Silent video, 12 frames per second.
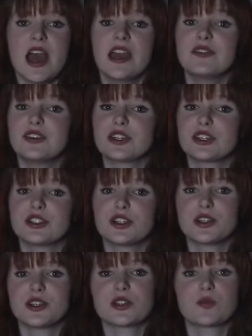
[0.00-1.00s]
If you can
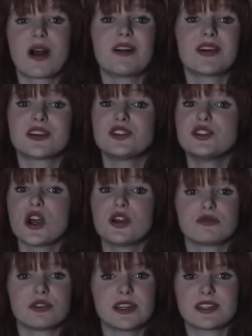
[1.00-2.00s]
do this well, there's
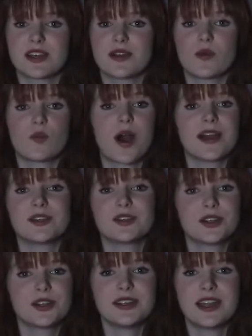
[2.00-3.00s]
no reason why you
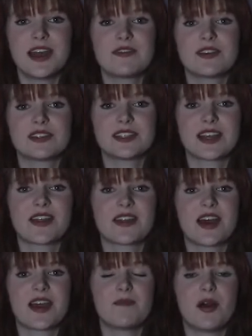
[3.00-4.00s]
couldn't live
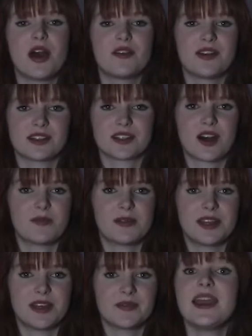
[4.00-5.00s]
together in perfect
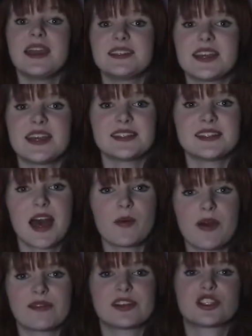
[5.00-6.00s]
harmony. It is,
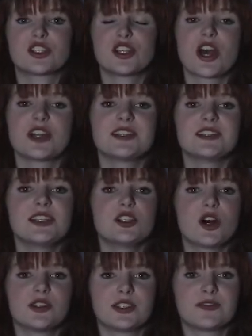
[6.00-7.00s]
however, certainly
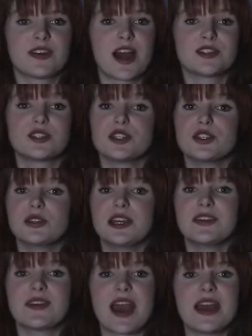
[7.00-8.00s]
not advised that you
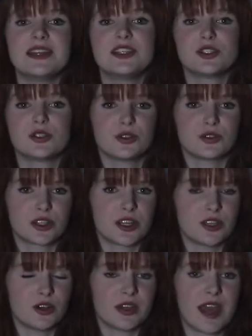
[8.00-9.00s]
leave any children and your